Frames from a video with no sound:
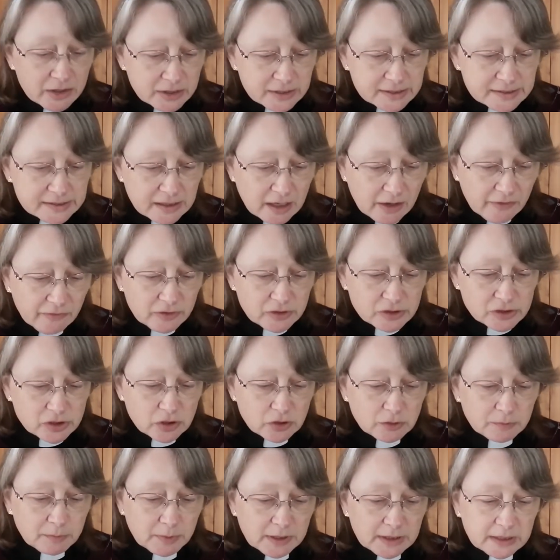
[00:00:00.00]
The servant
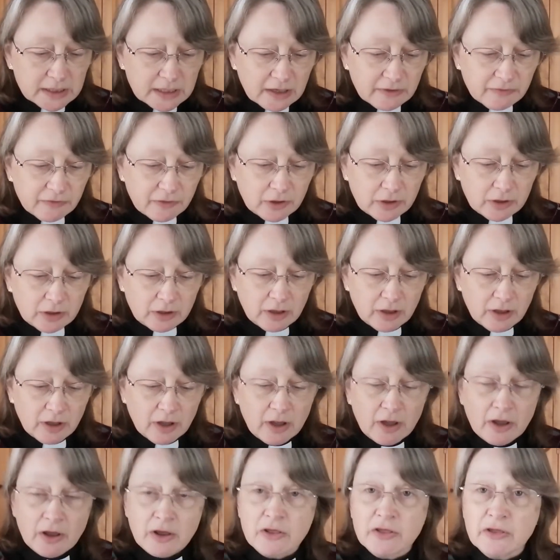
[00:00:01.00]
who'd been given
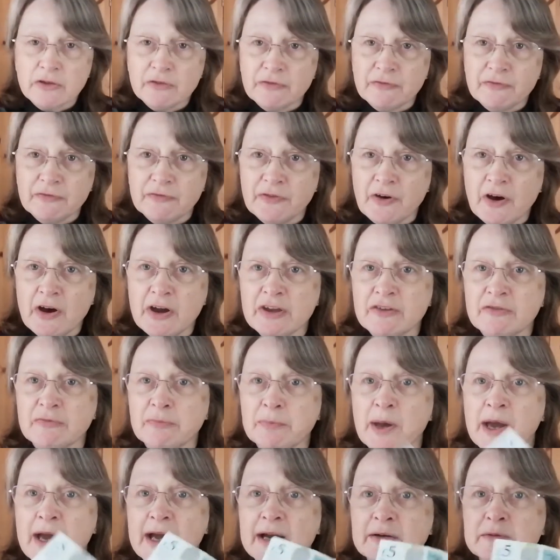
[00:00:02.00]
the
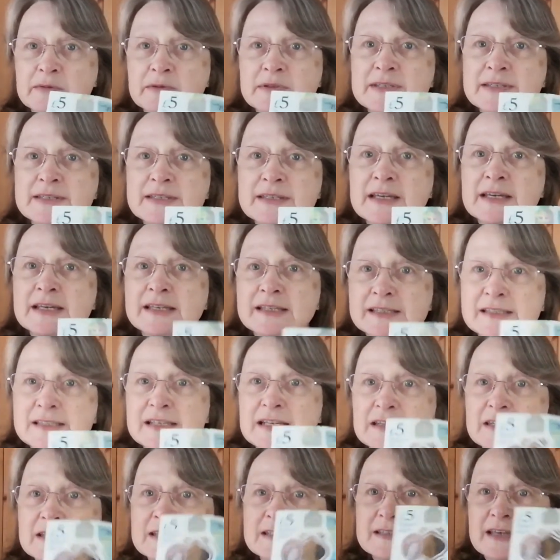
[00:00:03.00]
£5
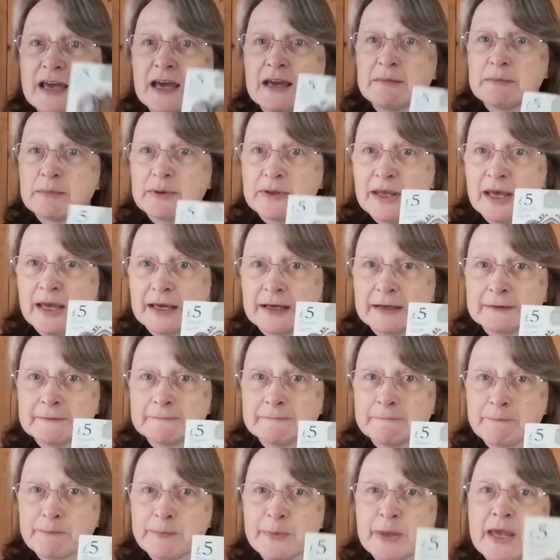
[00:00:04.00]
did the same thing.
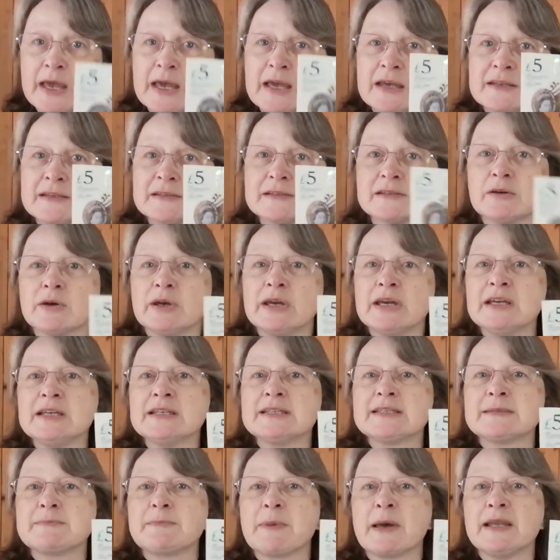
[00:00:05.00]
So he
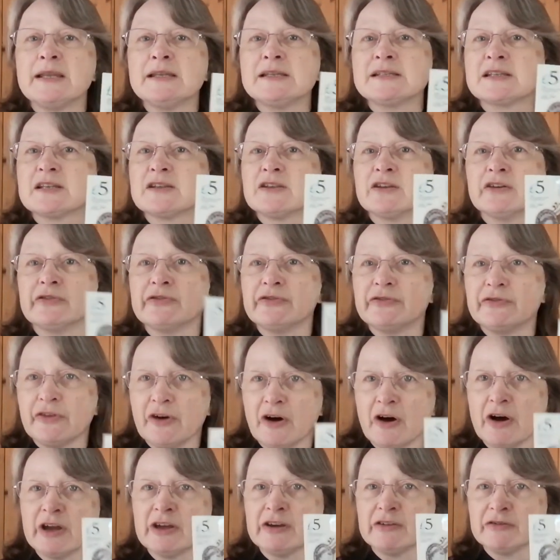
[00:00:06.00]
spent the
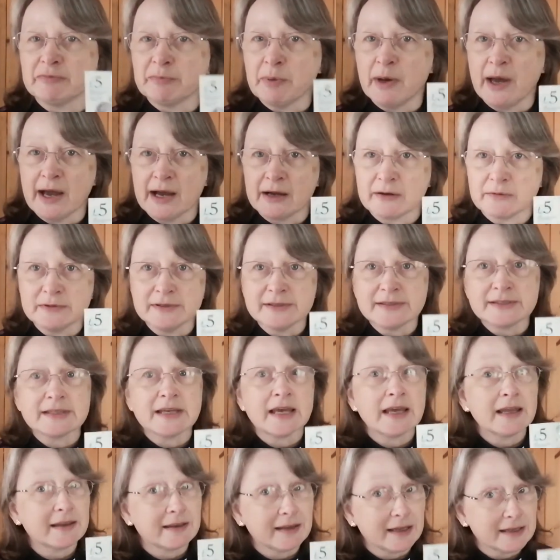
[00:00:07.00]

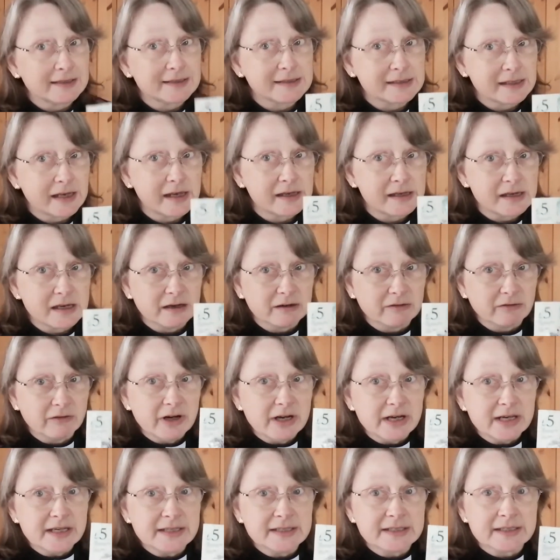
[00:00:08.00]
£5, that's taking a
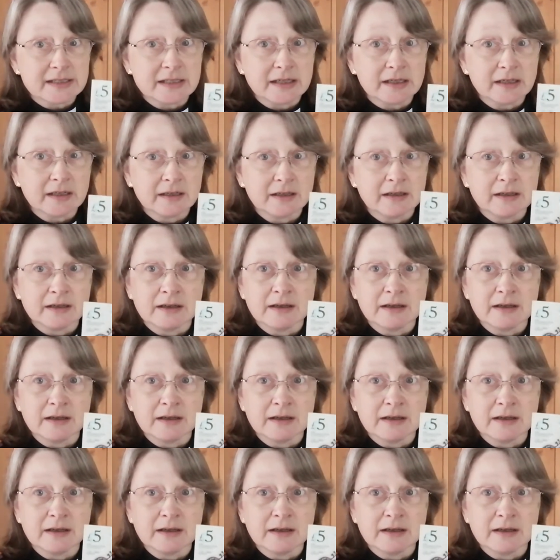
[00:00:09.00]
risk,